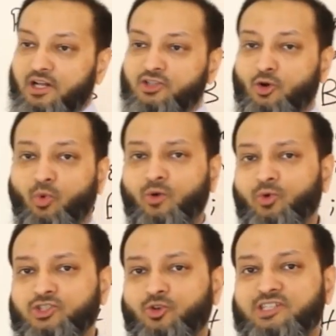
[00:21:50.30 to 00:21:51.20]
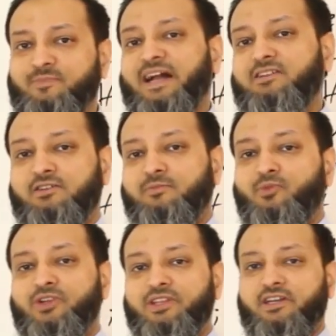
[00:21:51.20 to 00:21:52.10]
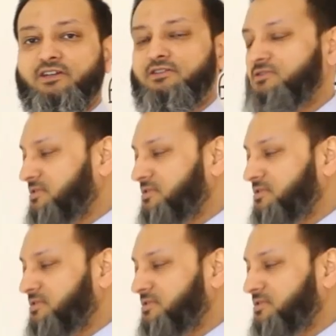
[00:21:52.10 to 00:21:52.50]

So what would you expect the breathing